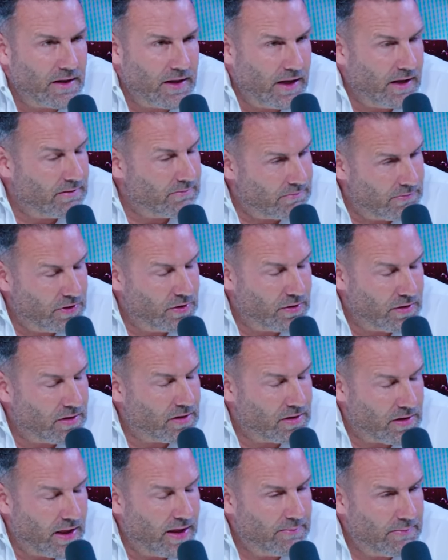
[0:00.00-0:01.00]
again, you can
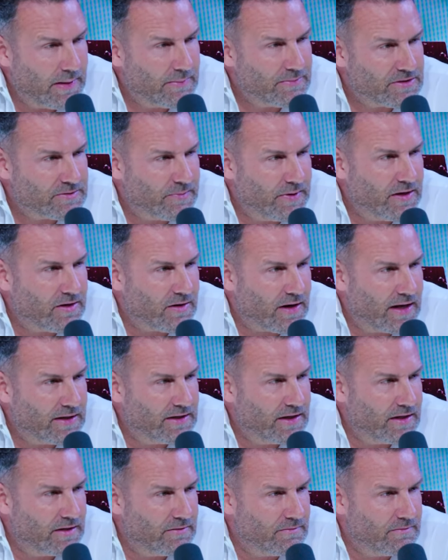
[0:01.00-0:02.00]
claim I'm a speaker. I
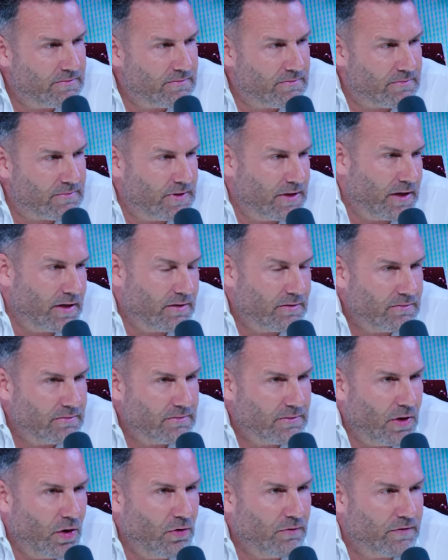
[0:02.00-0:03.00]
did, you know,
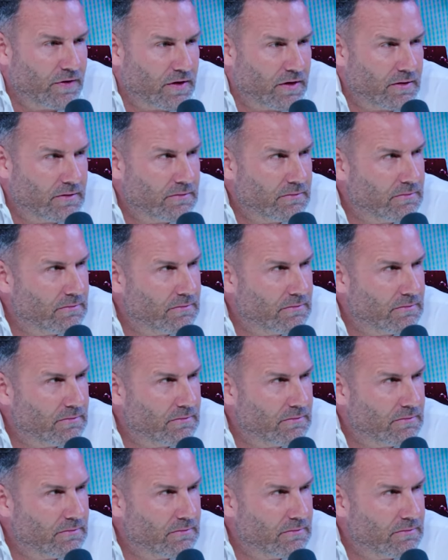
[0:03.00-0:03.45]
over